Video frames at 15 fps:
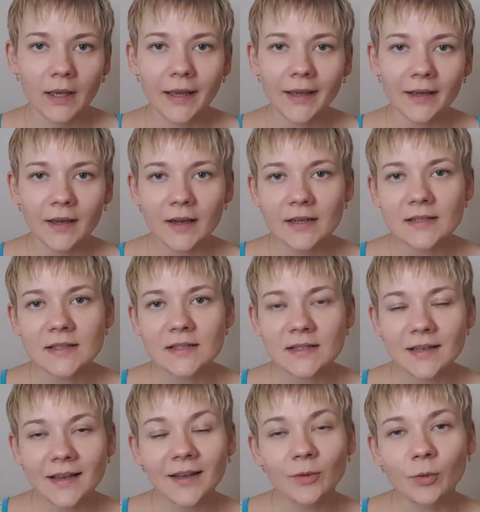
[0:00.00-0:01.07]
Hey guys
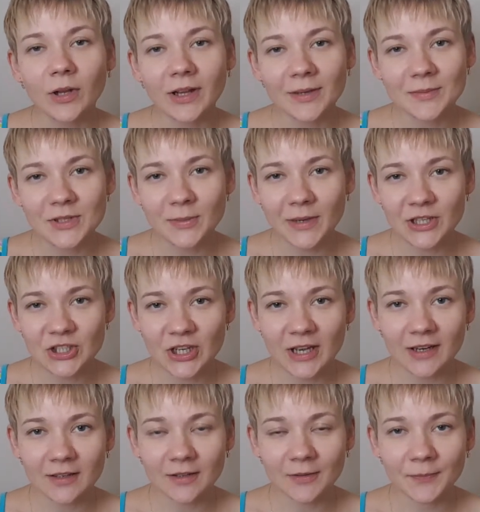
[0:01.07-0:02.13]
and welcome to my
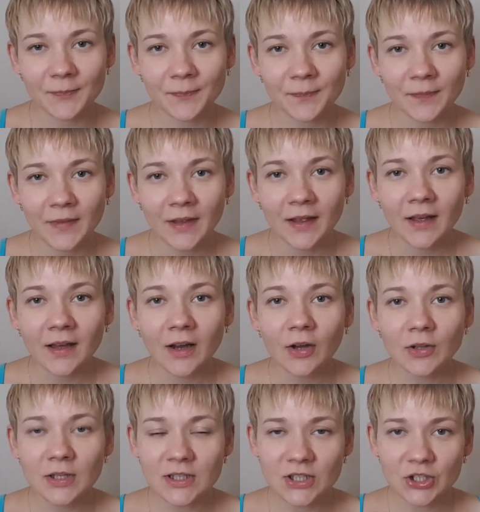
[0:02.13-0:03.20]
channel.
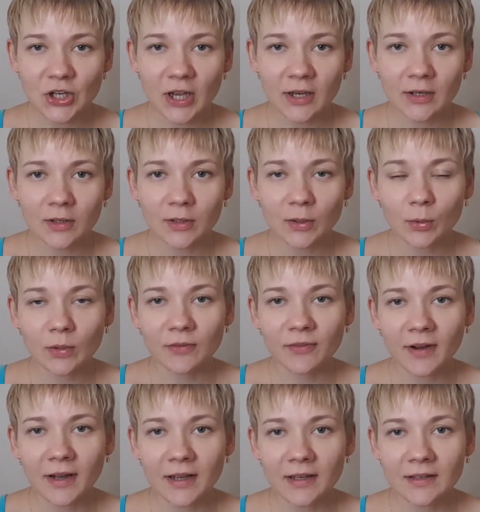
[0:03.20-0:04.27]
On this channel you will
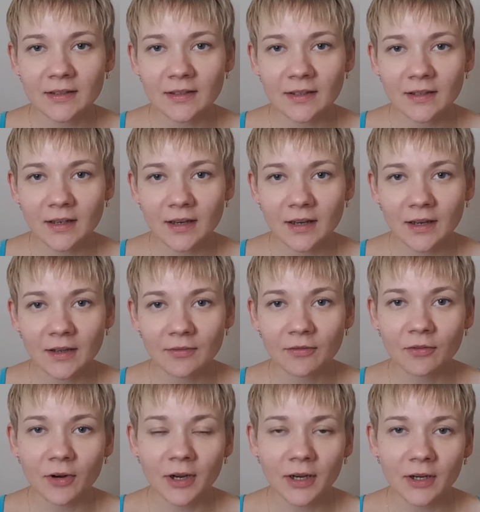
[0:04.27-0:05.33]
find a
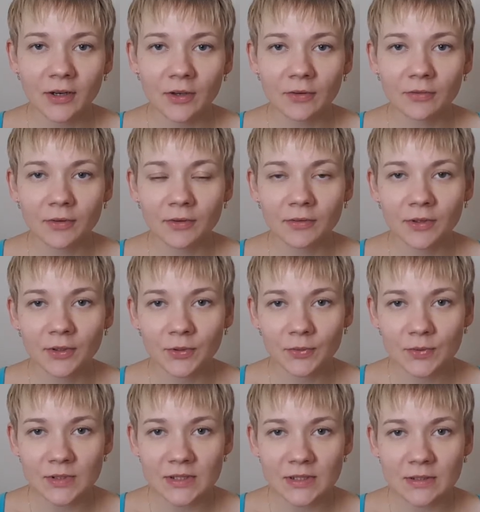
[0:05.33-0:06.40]
variety of
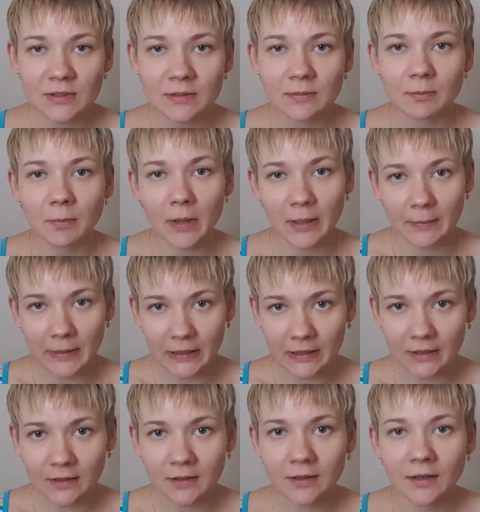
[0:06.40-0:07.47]
reviews by
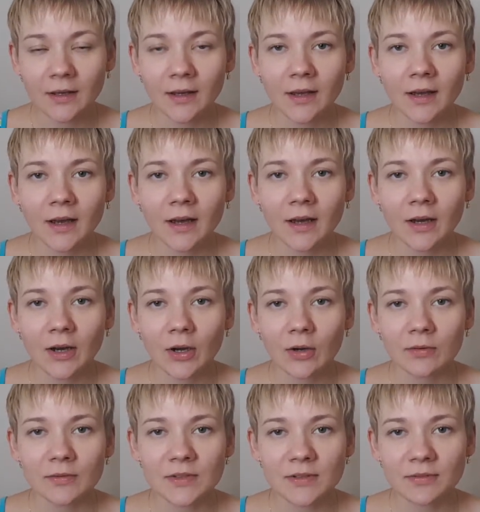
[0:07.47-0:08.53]
me uh,
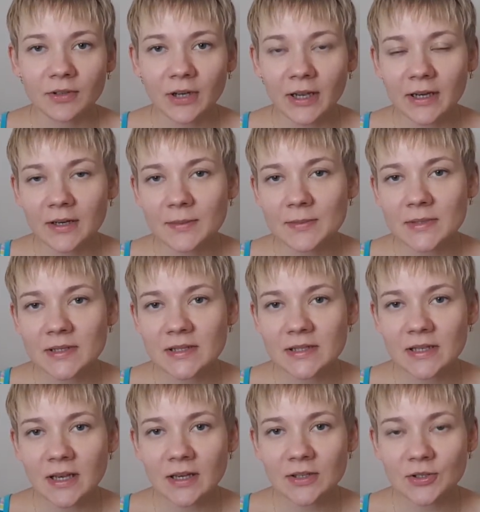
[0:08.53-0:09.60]
of different
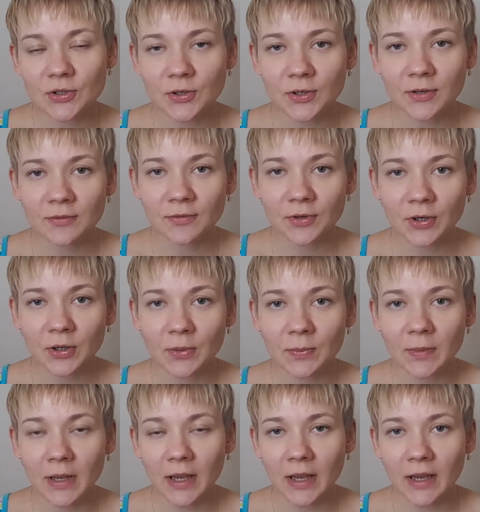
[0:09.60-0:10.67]
items uh, starting
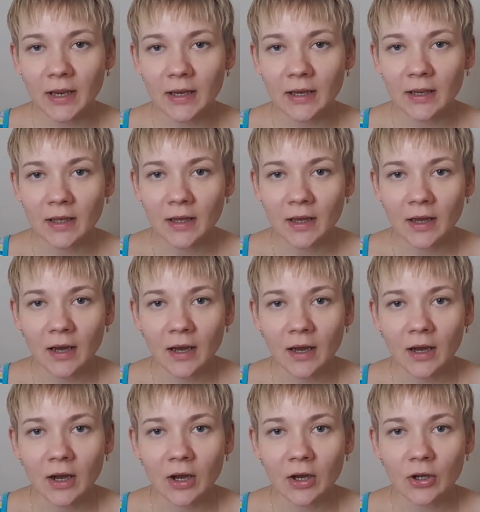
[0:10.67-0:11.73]
from a
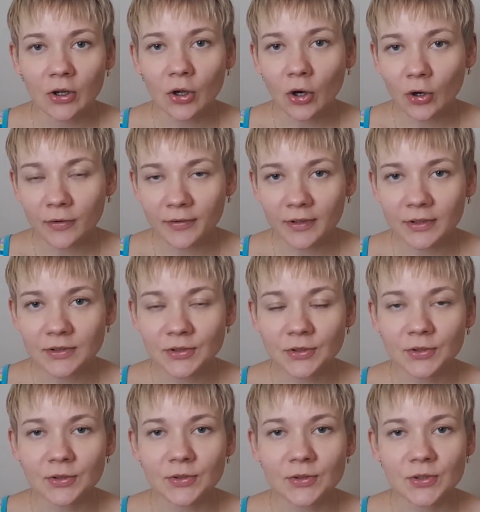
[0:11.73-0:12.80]
uh, car
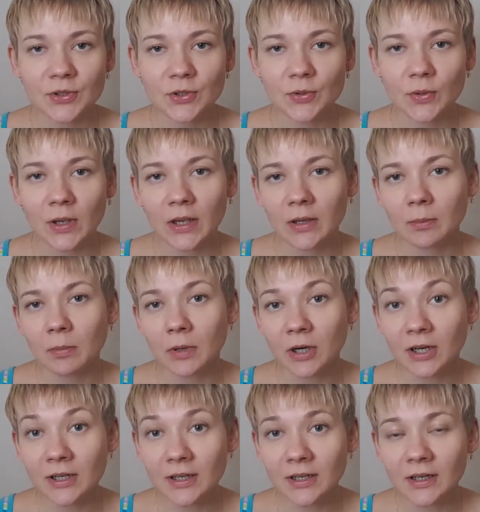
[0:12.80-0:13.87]
filter to a
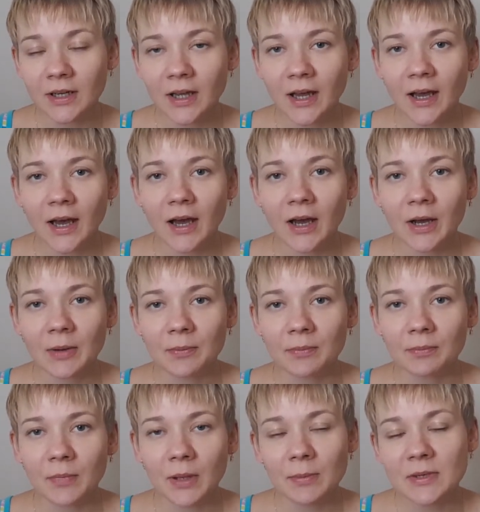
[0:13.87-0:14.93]
book.
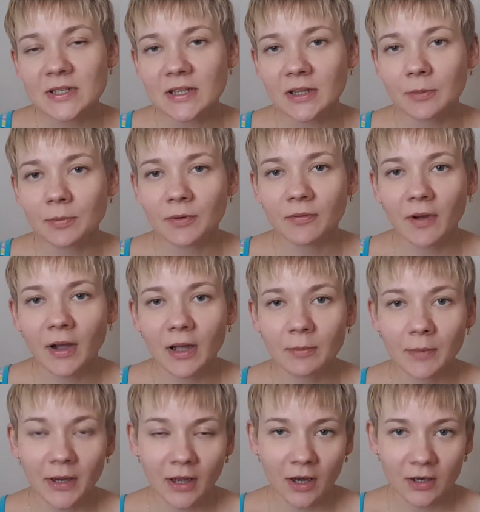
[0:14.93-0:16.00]
Um, I basically provide
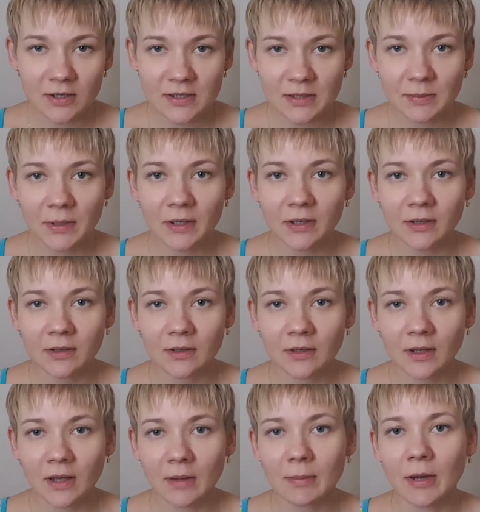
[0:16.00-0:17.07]
my honest opinion
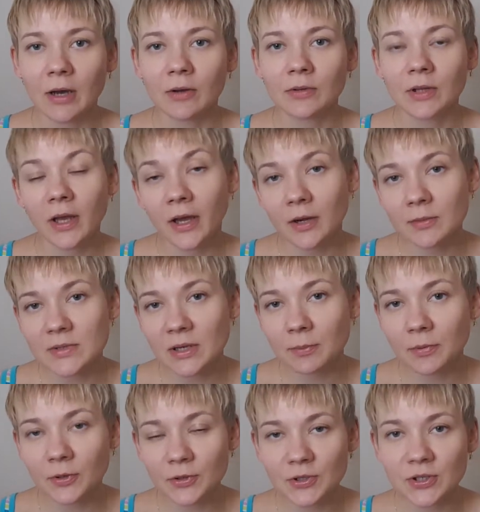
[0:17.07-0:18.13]
about the items I
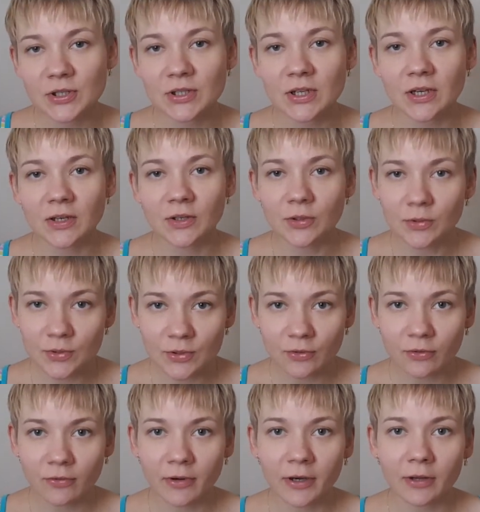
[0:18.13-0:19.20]
purchase and use
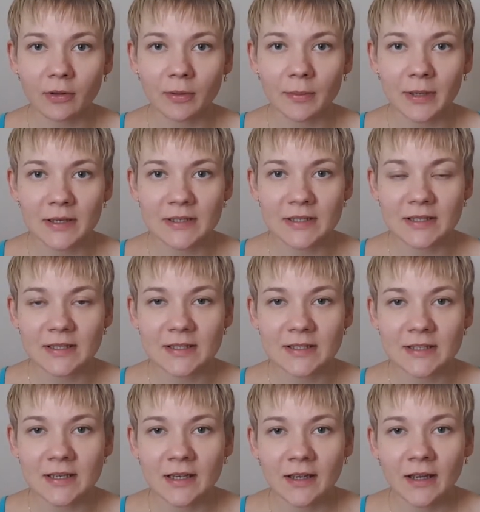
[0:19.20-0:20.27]
on a regular
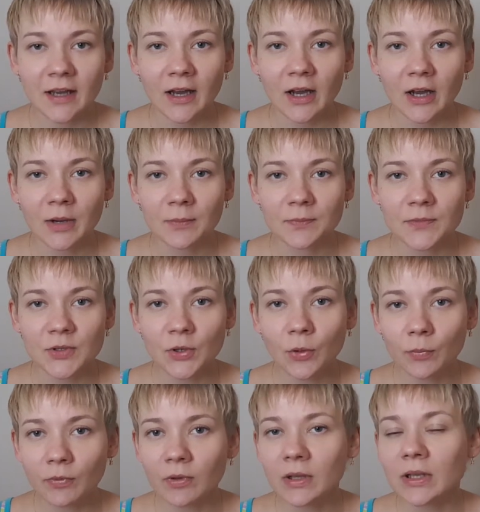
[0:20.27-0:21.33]
basis um, to
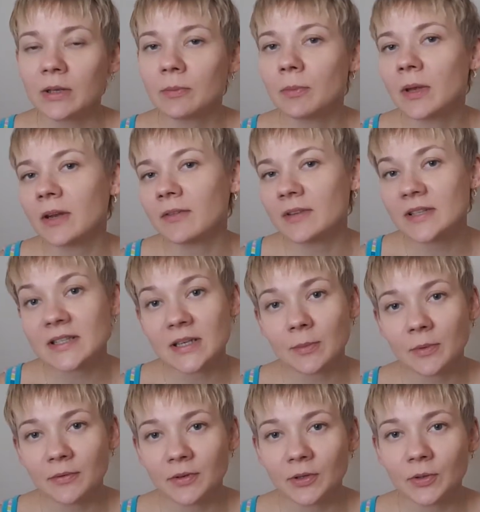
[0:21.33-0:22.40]
hopefully benefit
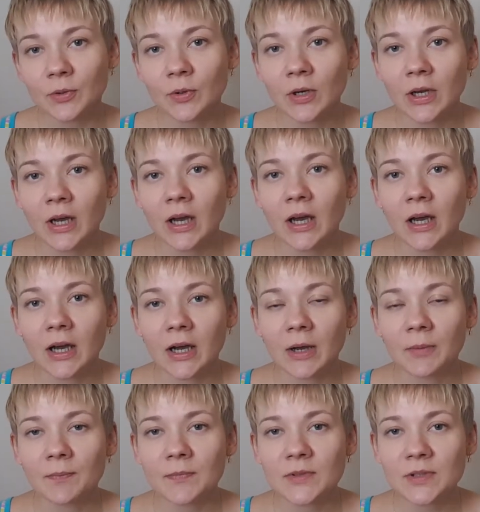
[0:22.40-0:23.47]
some of you
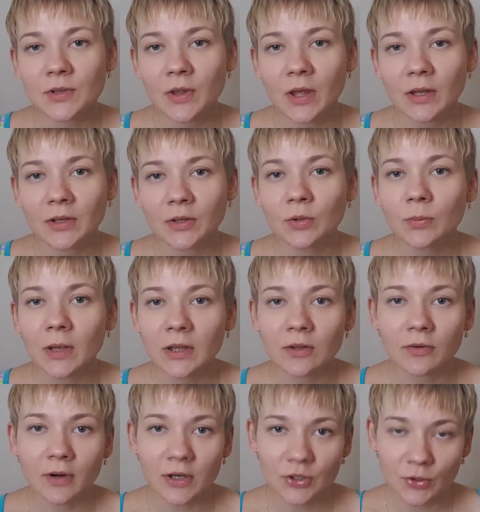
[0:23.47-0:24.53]
um, so that you make
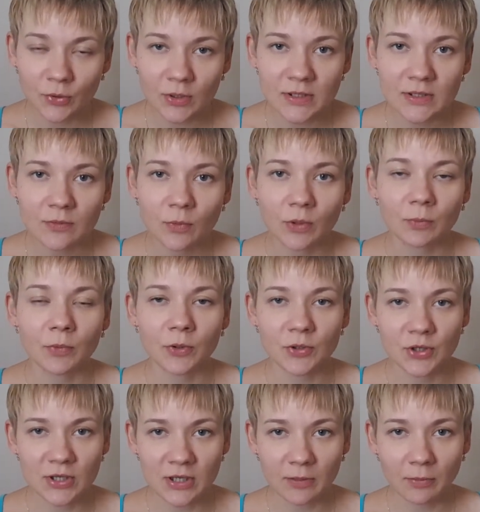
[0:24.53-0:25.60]
the right choice when
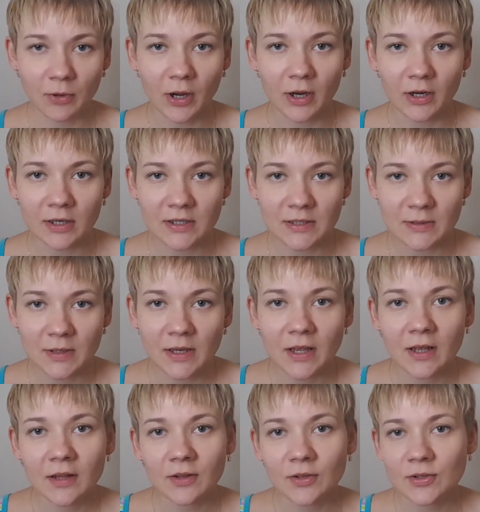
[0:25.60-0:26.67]
purchasing products.
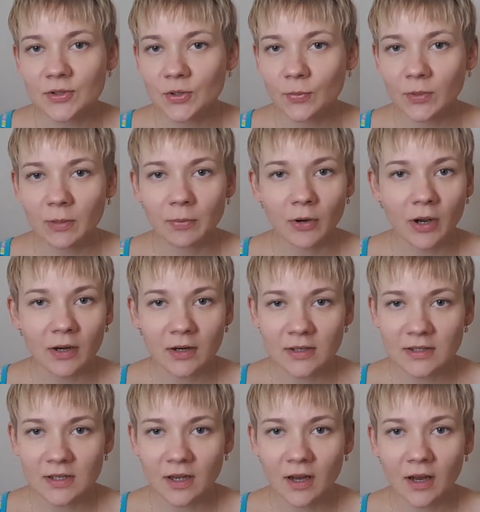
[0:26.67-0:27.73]
There are so many
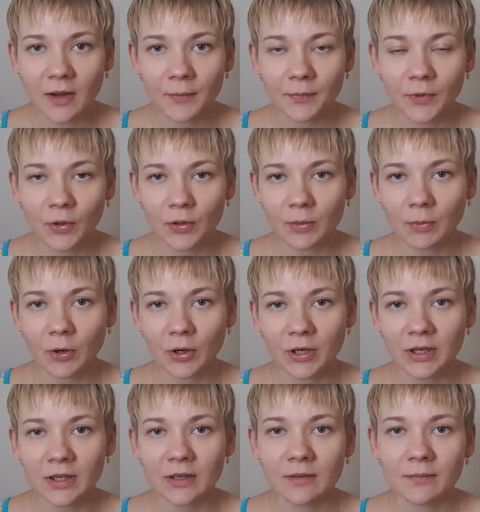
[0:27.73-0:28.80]
products um, on the
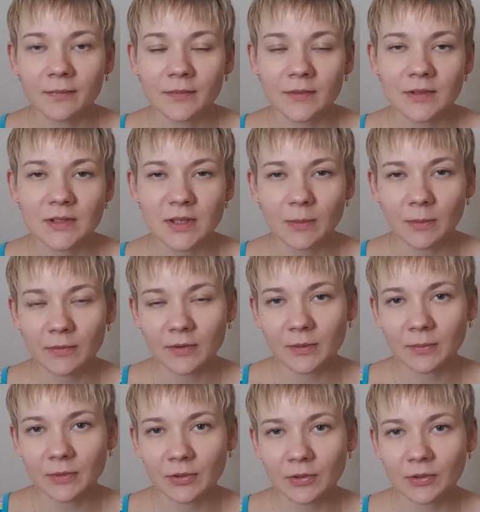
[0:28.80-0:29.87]
market some of
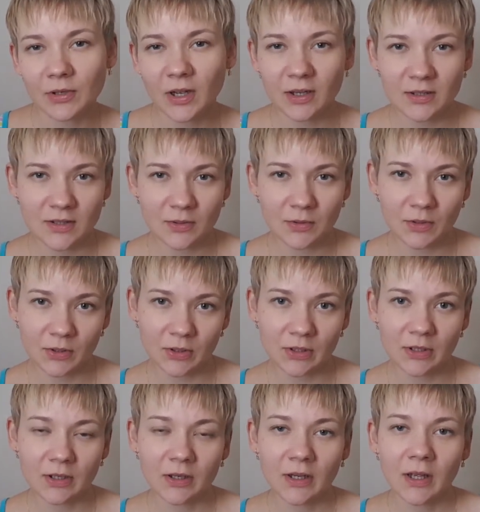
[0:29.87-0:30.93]
them are not so
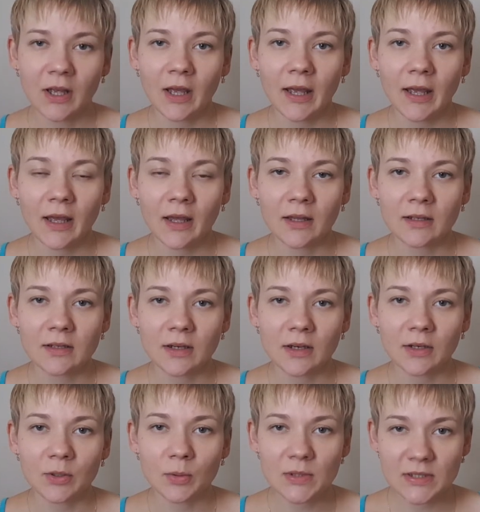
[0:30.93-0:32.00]
good and uh,
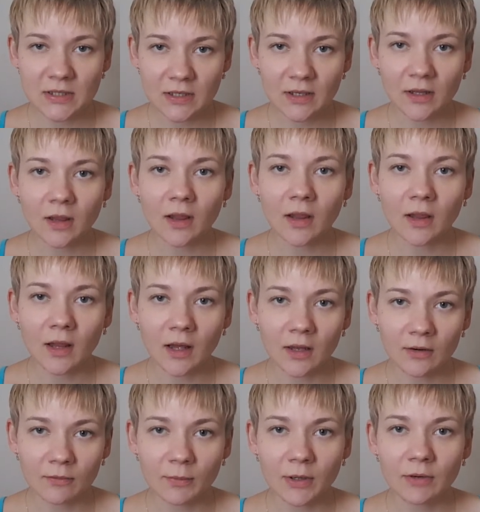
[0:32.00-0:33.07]
you'll see a
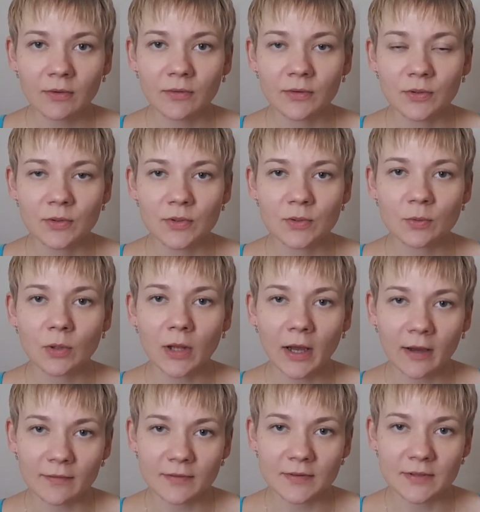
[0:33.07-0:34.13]
lot of my reviews will
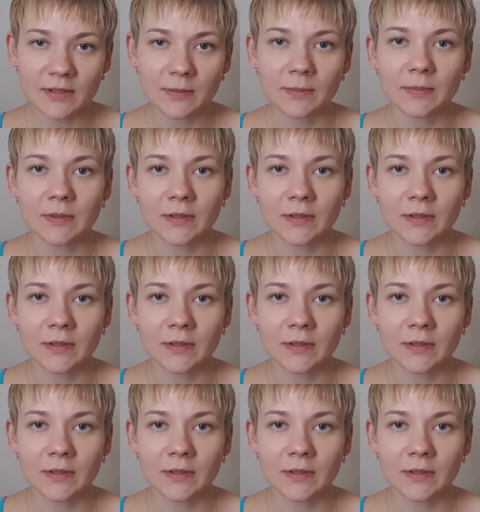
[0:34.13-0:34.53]
have some